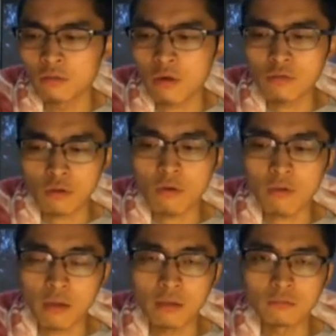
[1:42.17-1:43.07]

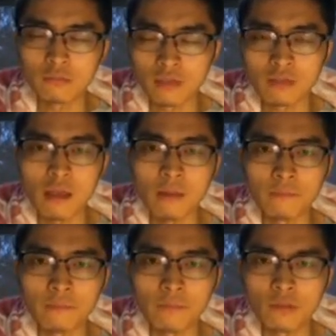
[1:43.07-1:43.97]
Doctorate the
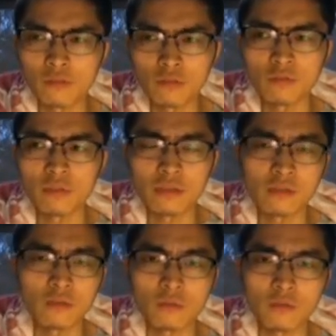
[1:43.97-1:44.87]
same, 2
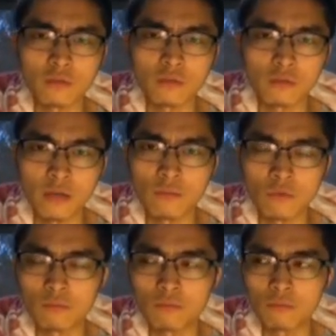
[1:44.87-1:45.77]
years or three
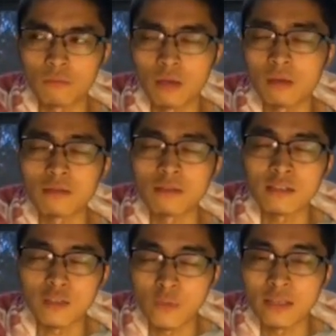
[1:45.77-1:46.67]
more,
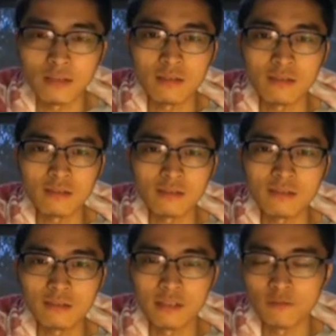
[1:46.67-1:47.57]
3
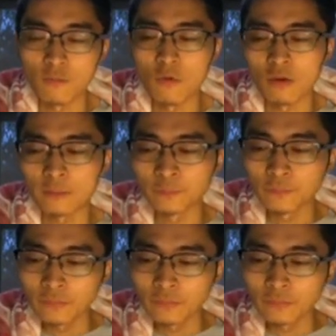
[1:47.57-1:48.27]
years even more.